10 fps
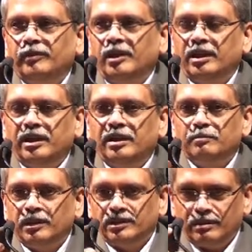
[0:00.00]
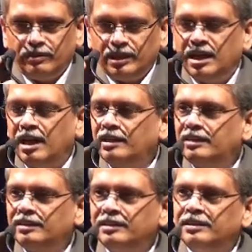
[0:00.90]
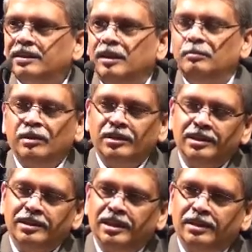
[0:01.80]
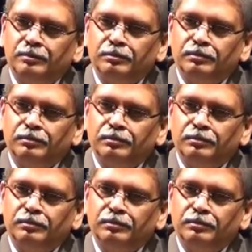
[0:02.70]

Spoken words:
You can take a picture of a gun and print the gun.